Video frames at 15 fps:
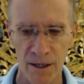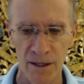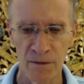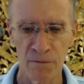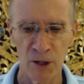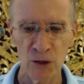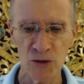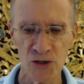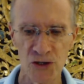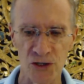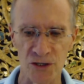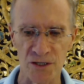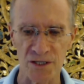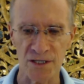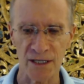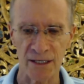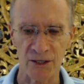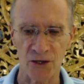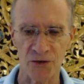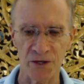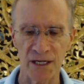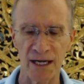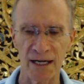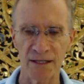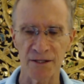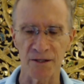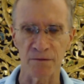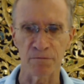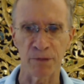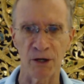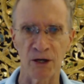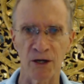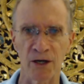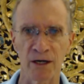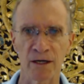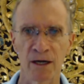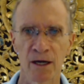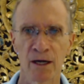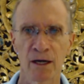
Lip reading: emotions are created by